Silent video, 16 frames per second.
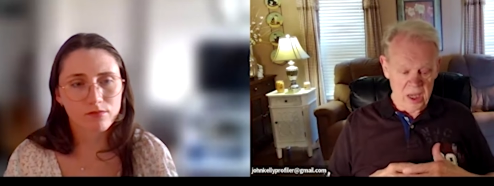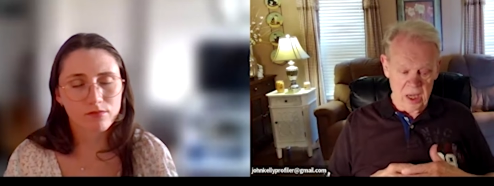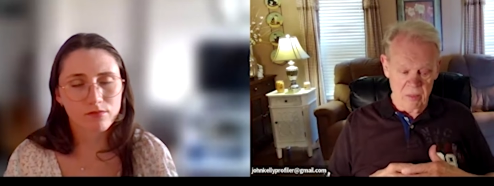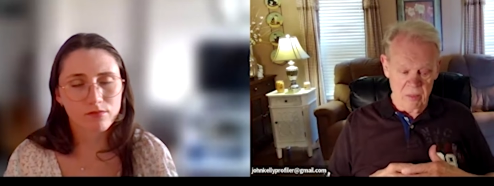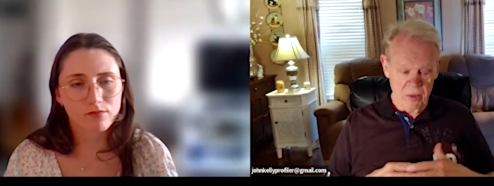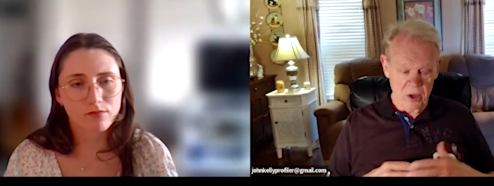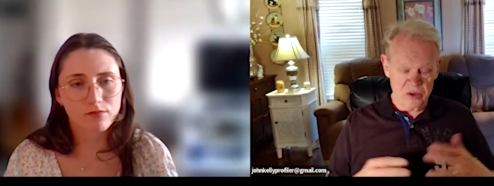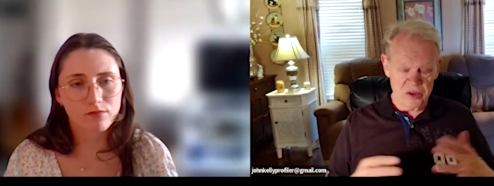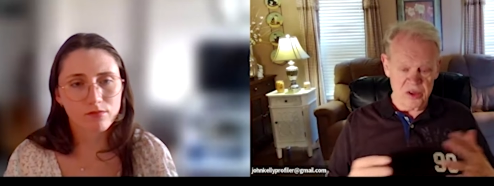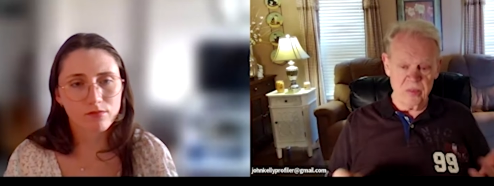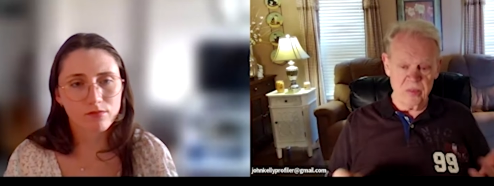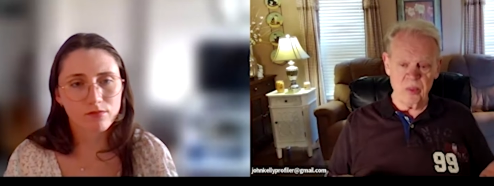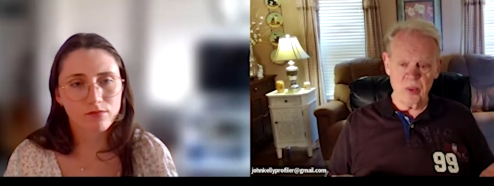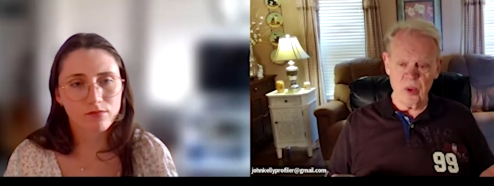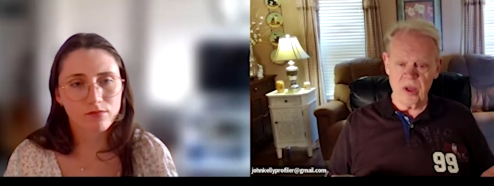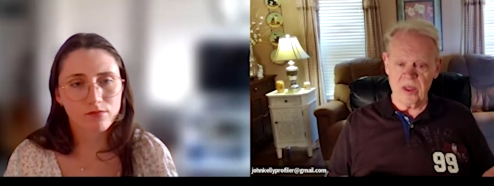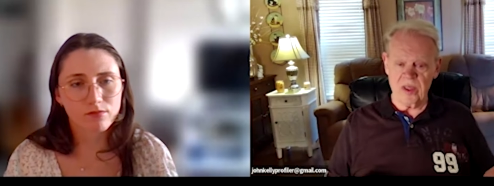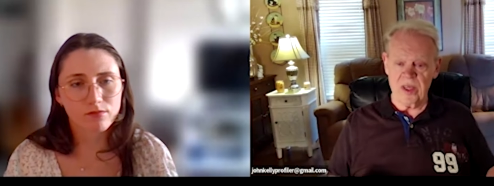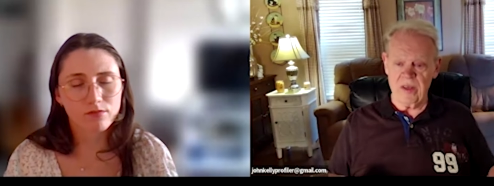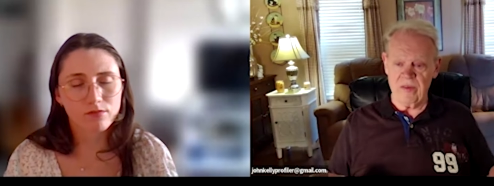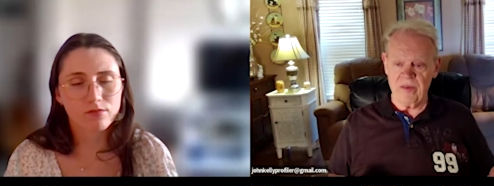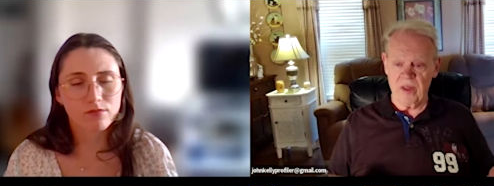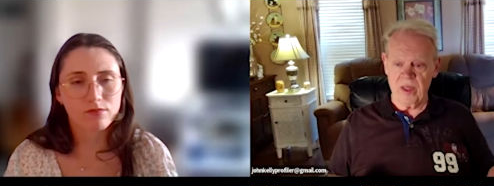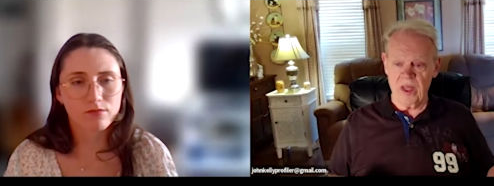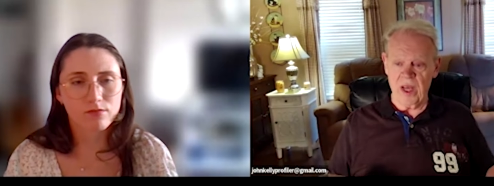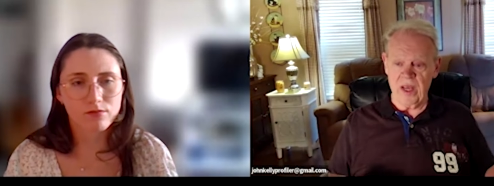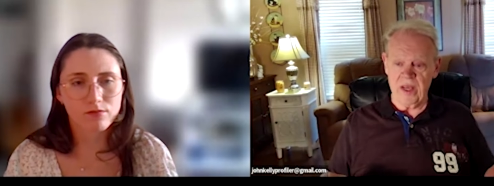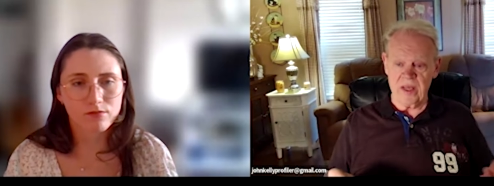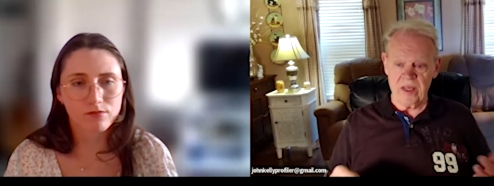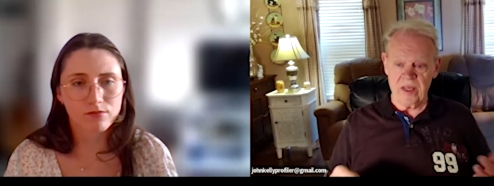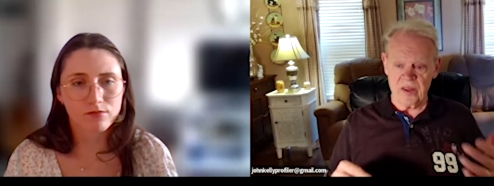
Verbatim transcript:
Speaker 1: Uh, most importantly, if you like